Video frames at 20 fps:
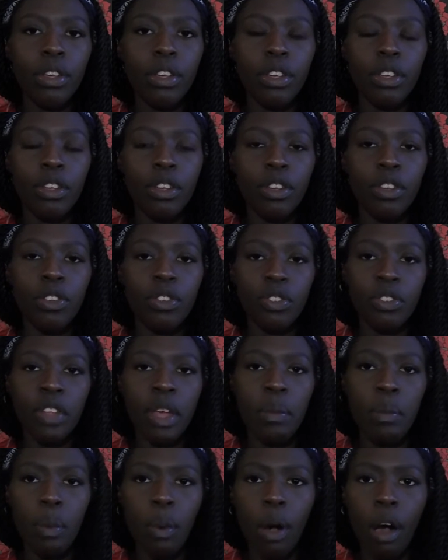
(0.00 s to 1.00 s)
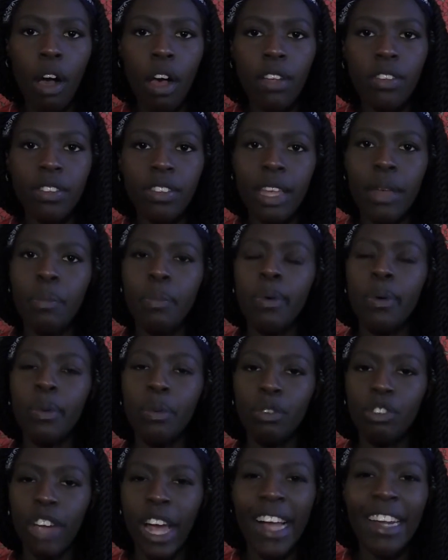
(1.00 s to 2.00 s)
because they will
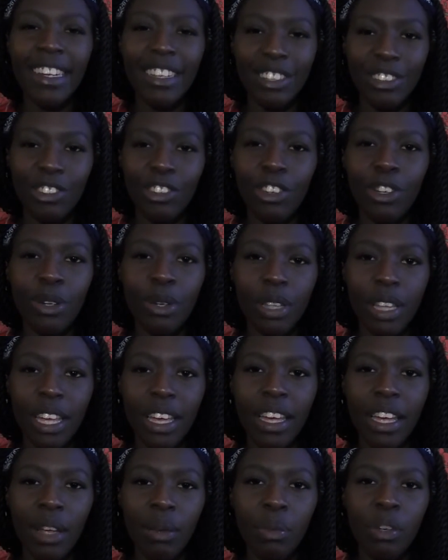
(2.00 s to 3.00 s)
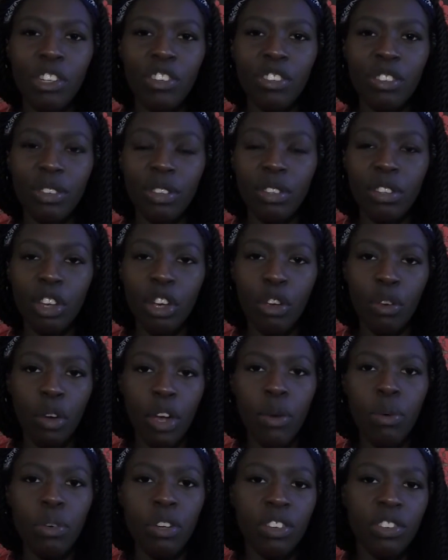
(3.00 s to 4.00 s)
challenge you there, which is a
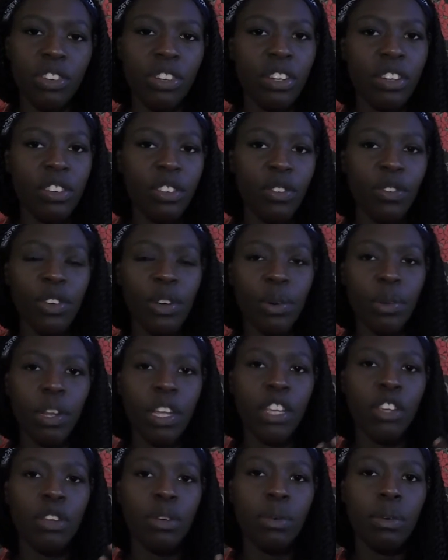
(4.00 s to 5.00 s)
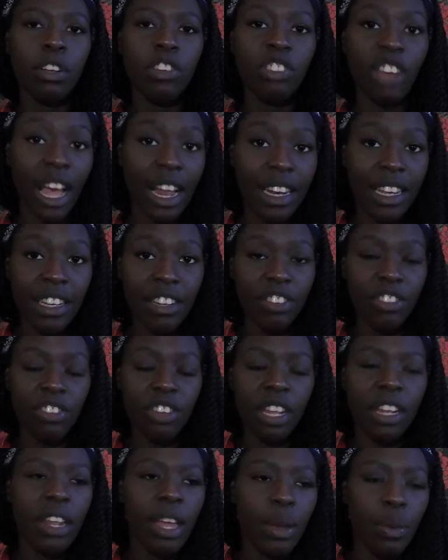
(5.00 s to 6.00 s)
great audition, to feel like you are challenged,
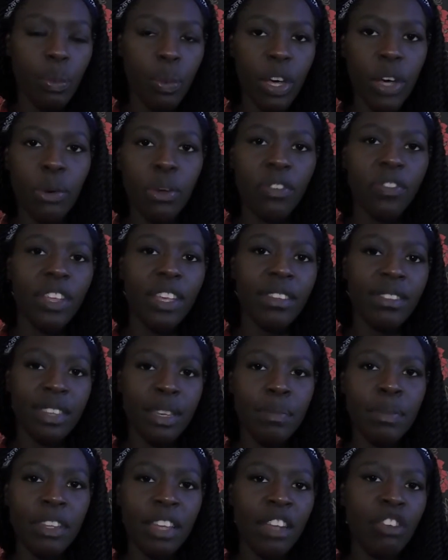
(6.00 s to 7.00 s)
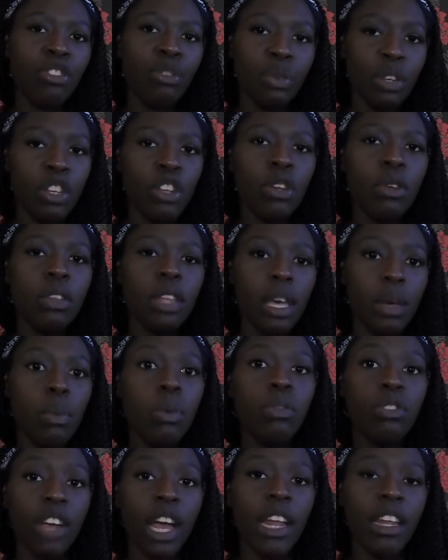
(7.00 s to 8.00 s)
and they will, if they see potential in you, they
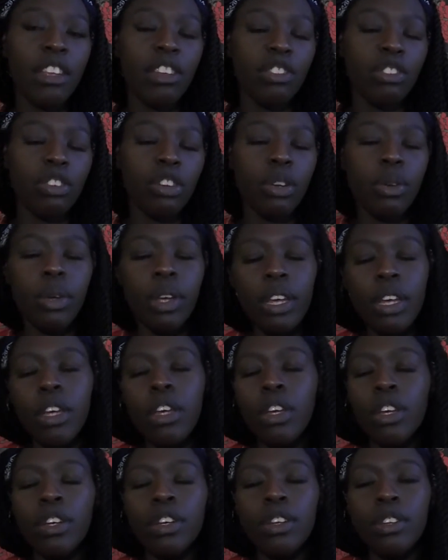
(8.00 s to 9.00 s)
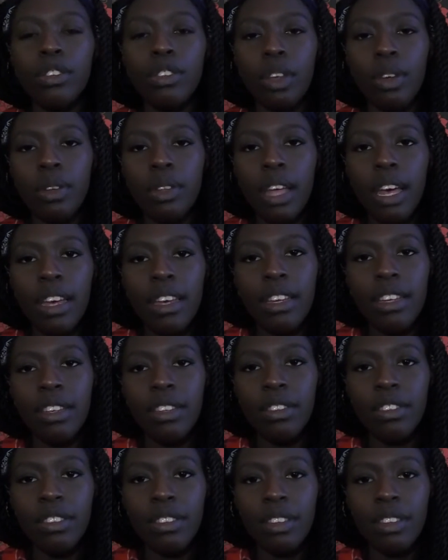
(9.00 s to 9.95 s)
will challenge you. So that is,